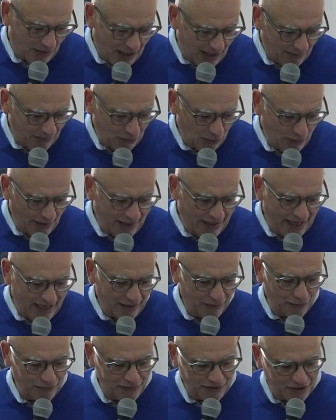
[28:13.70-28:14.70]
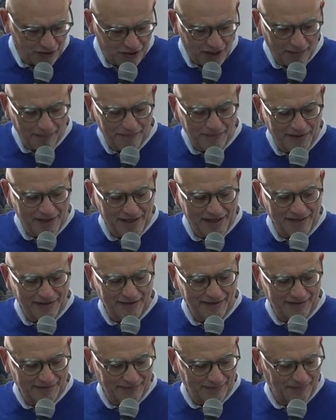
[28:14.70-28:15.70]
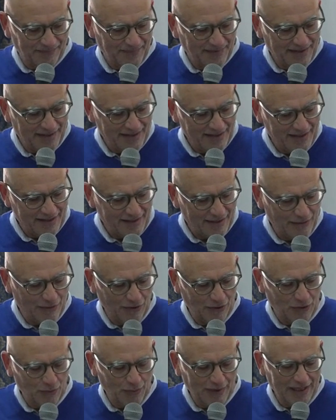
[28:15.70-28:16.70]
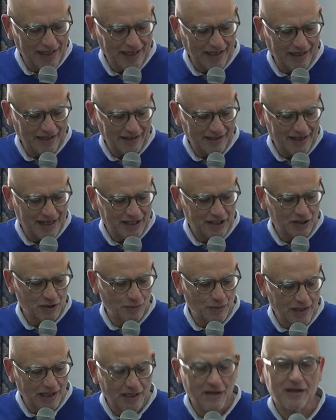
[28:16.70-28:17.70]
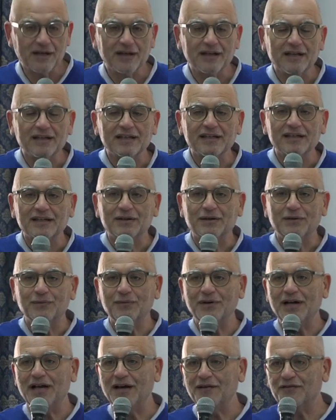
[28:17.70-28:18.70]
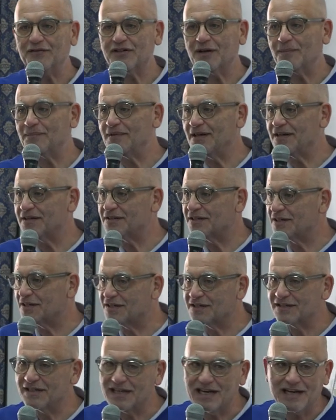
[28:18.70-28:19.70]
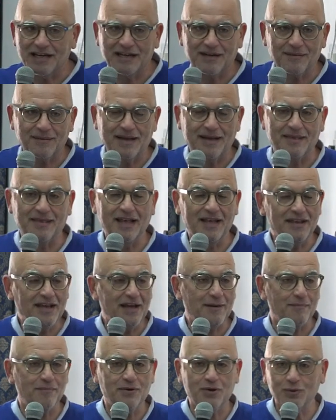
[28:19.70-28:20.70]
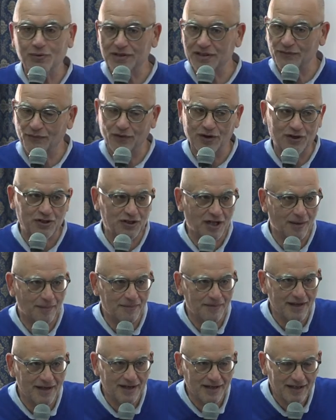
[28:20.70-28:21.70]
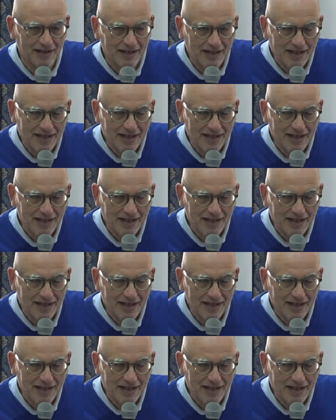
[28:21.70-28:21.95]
we come to an end to this chapter, and God willing, next week we'll have chapter 16, another beautiful chapter.